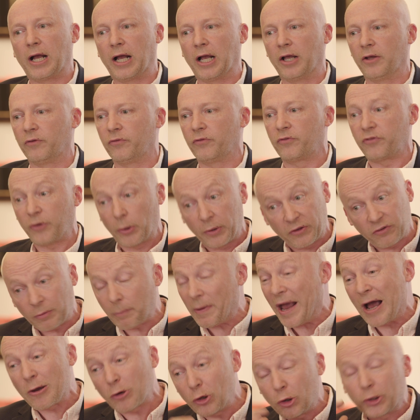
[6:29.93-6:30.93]
And so it's
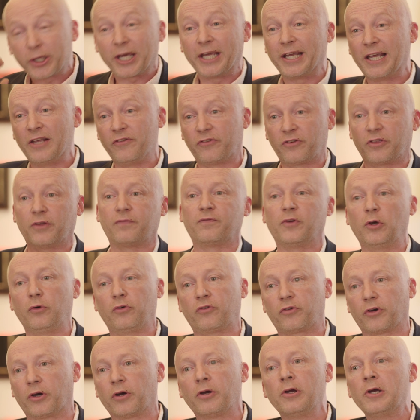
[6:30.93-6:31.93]
about looking into the
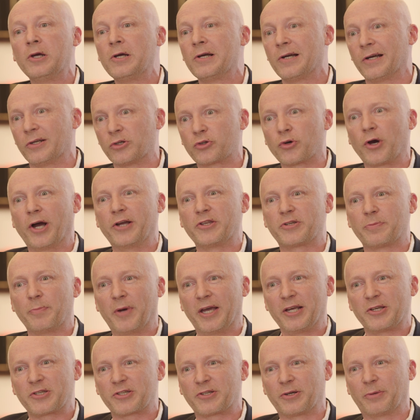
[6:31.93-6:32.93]
future and trying to
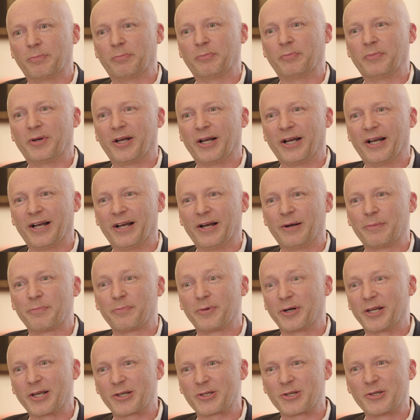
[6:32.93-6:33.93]
make some
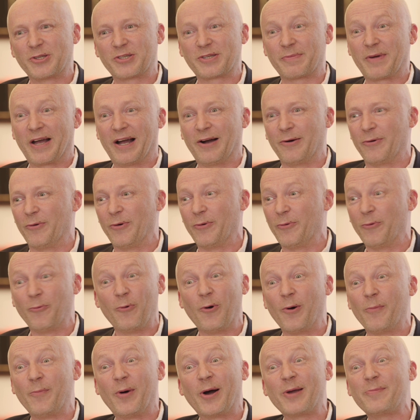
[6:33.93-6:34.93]
predictions about
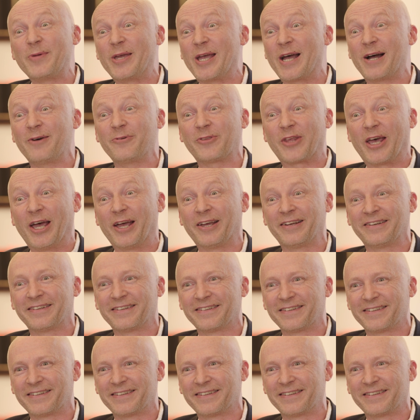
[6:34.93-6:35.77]
what might be out there.